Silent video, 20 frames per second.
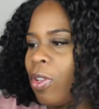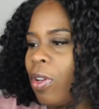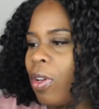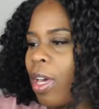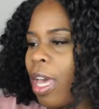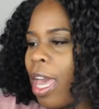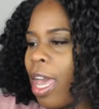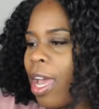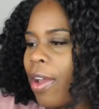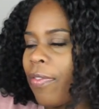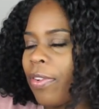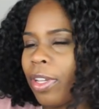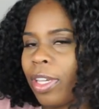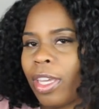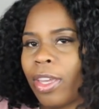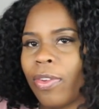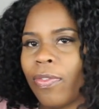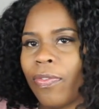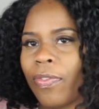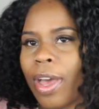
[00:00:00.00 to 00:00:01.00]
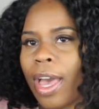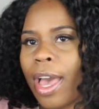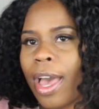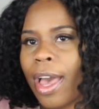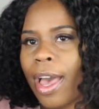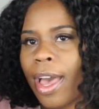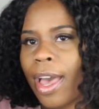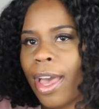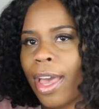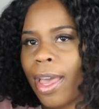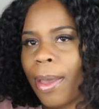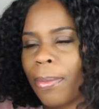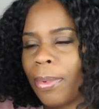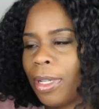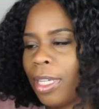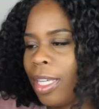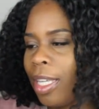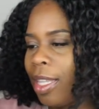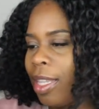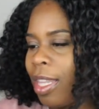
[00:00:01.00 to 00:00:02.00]
little African vibe.
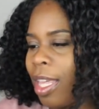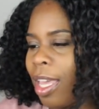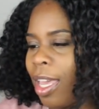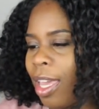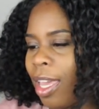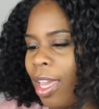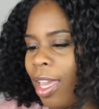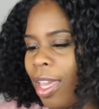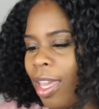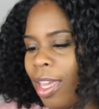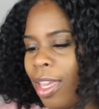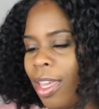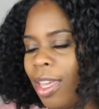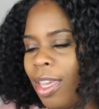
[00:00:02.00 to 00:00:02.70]
Look at that.